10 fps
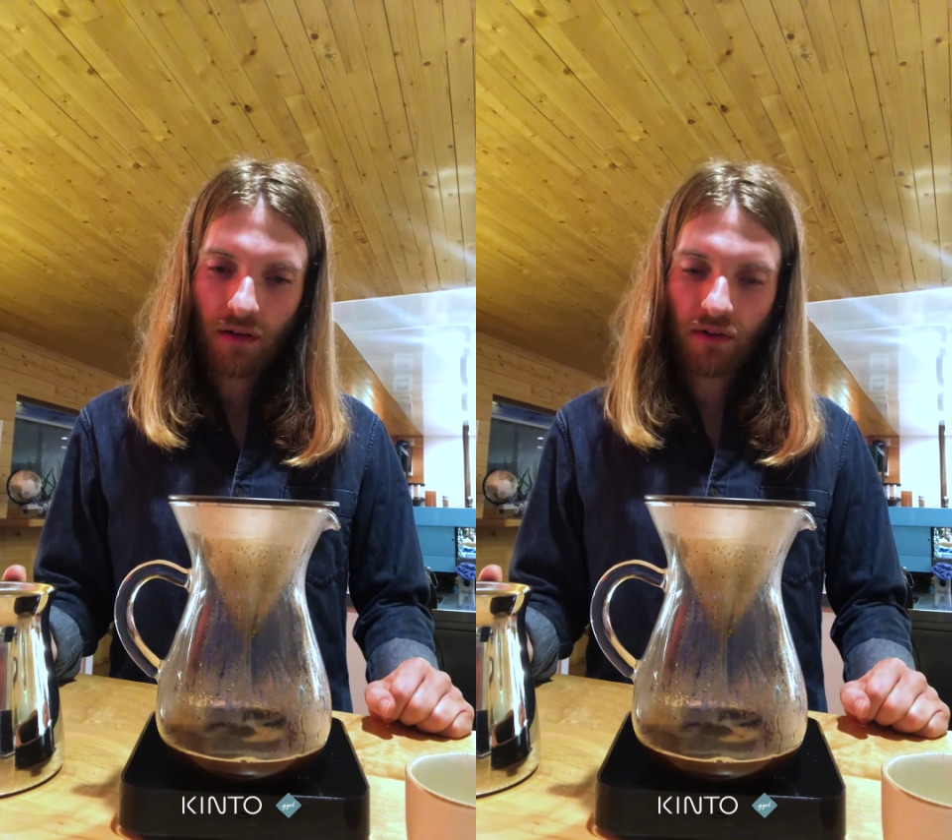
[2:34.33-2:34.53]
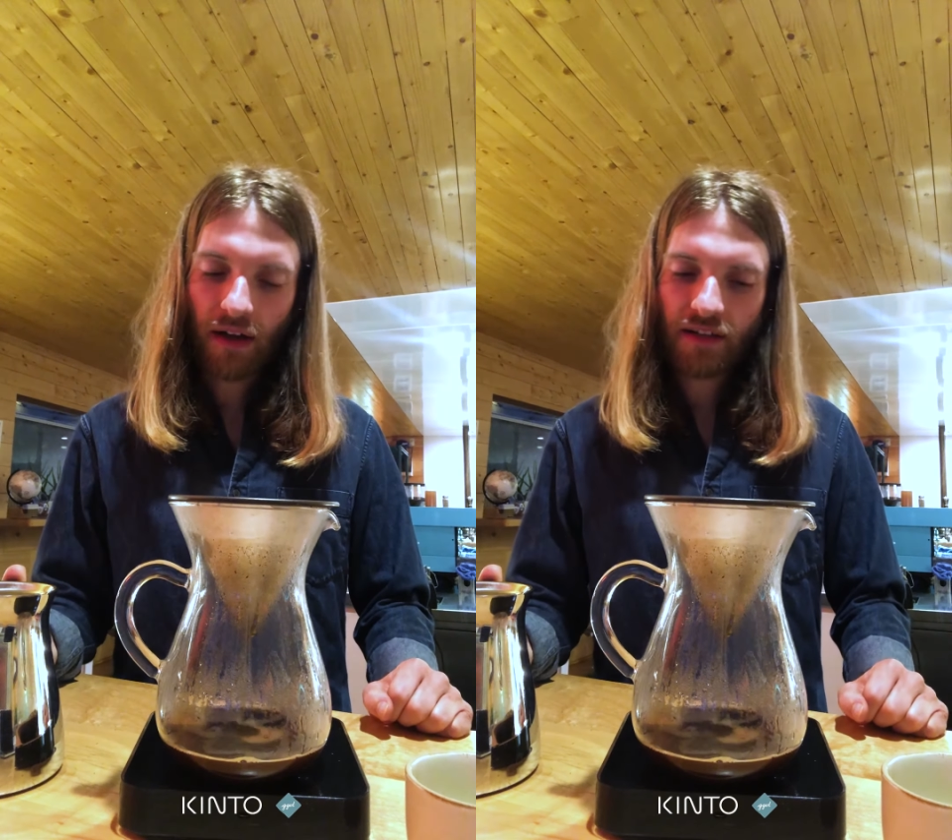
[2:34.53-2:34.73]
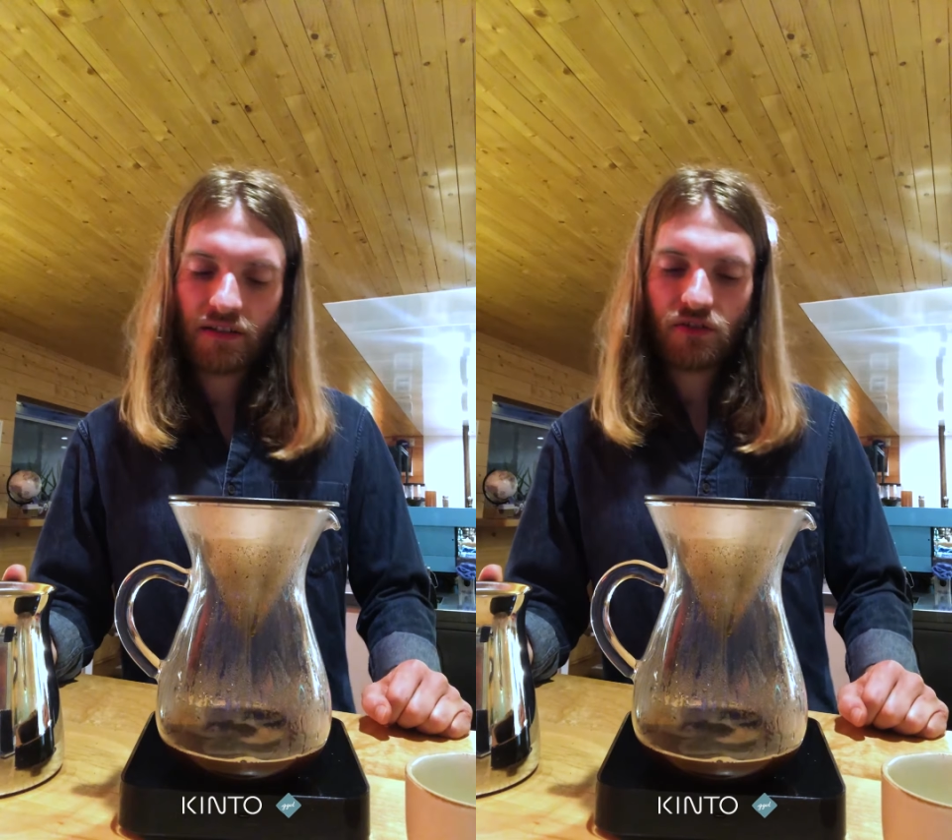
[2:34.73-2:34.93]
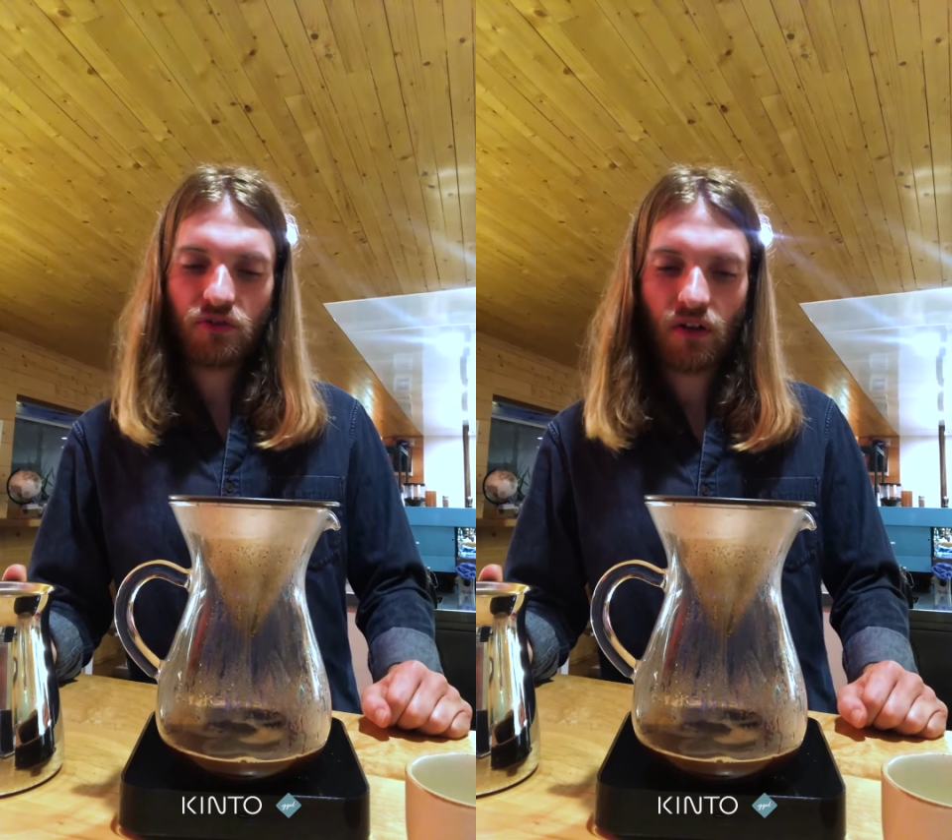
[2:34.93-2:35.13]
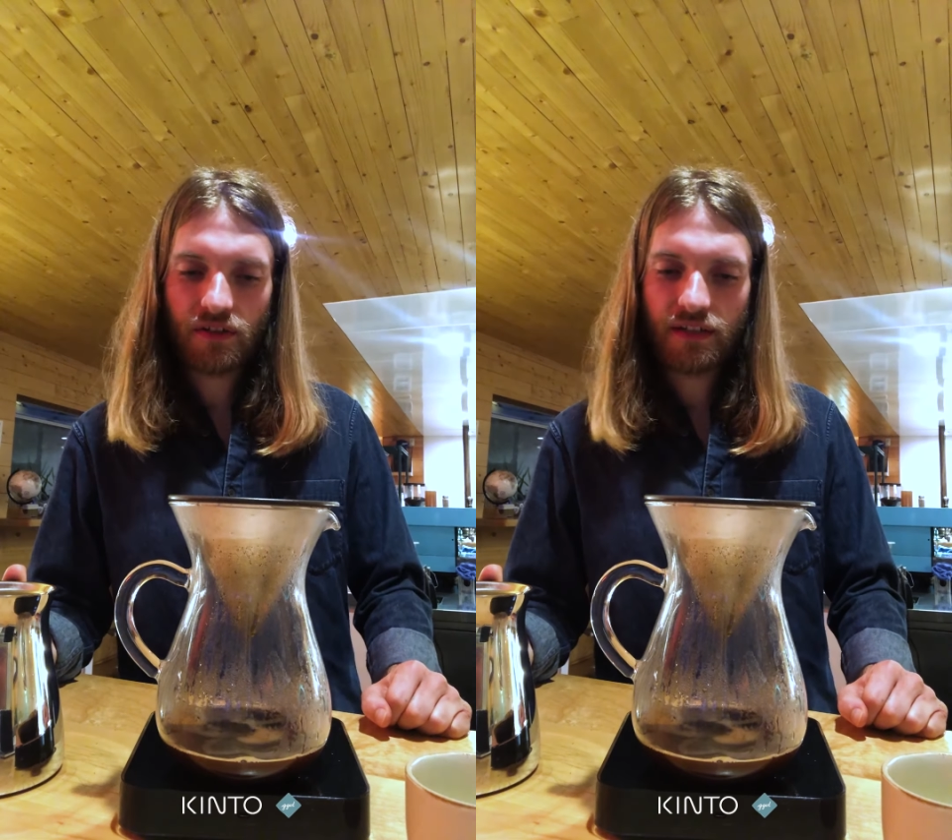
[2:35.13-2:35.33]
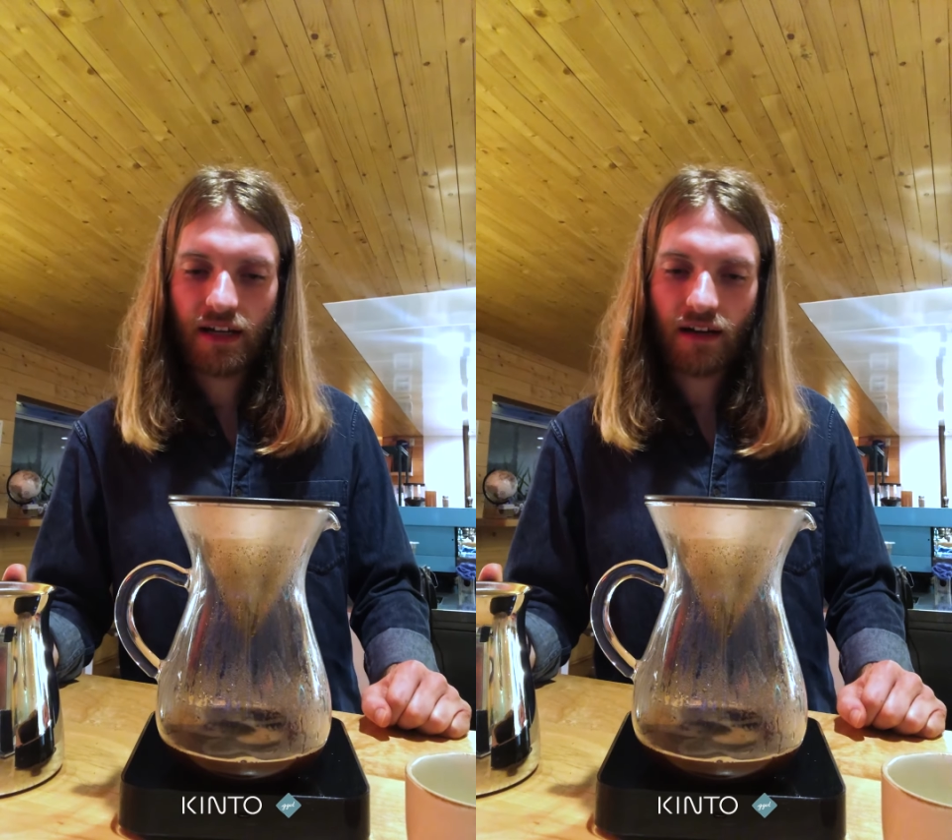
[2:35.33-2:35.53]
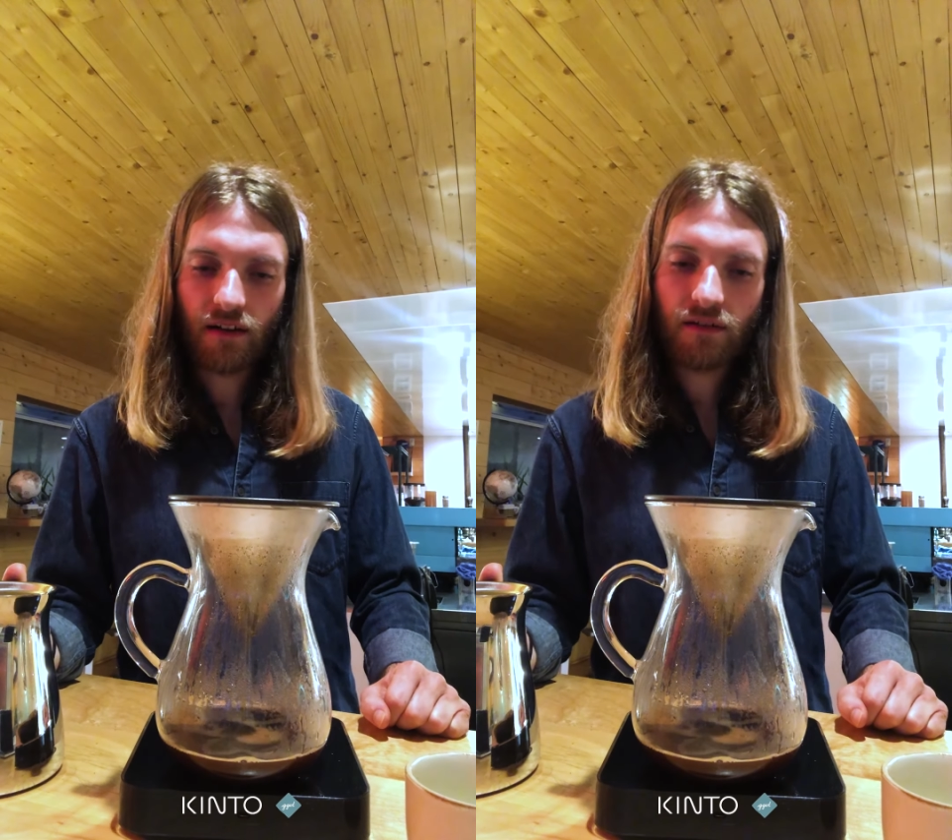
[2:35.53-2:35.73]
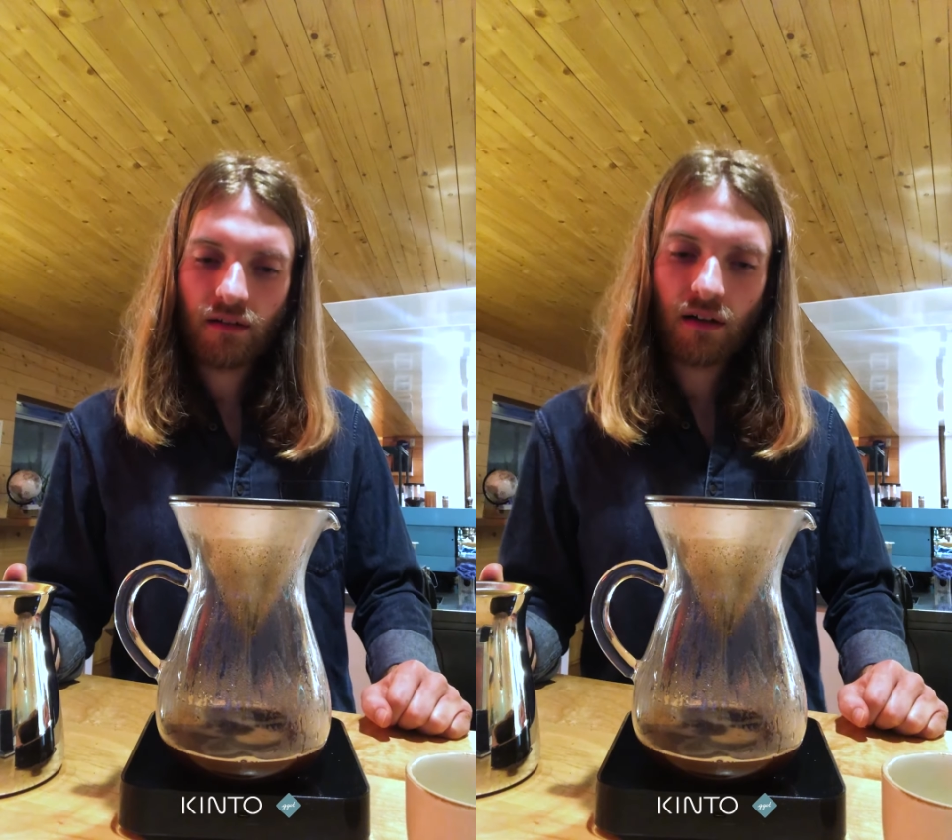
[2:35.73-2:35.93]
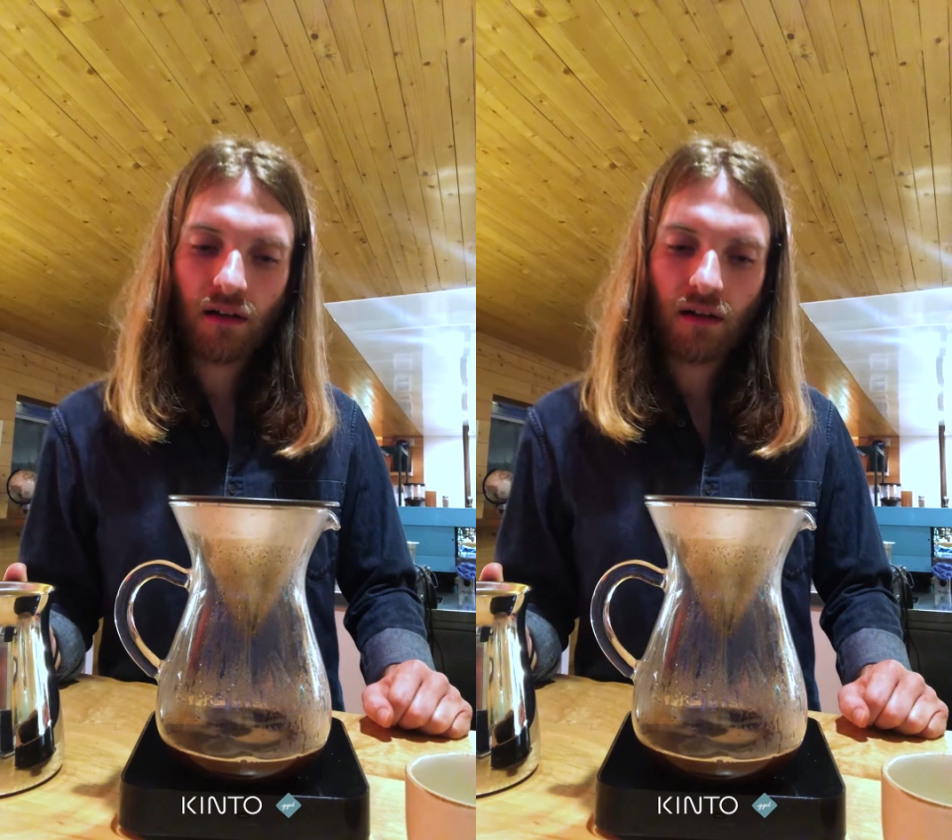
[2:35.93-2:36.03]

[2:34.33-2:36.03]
So as this draws down,